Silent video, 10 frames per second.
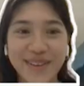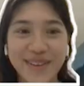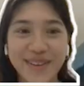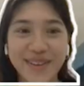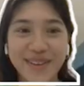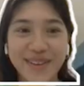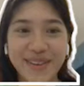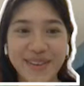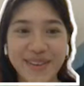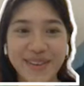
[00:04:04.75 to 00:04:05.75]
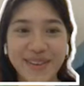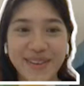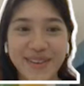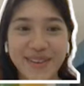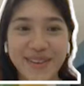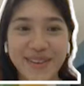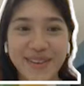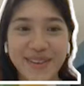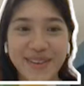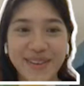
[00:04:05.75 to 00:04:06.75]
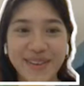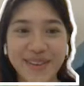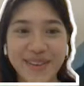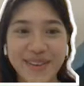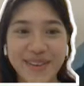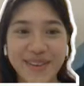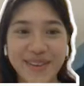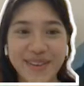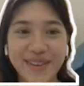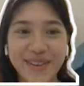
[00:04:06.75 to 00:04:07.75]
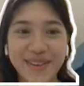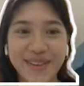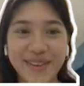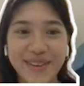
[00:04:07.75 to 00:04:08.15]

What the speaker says: The person shown says nothing.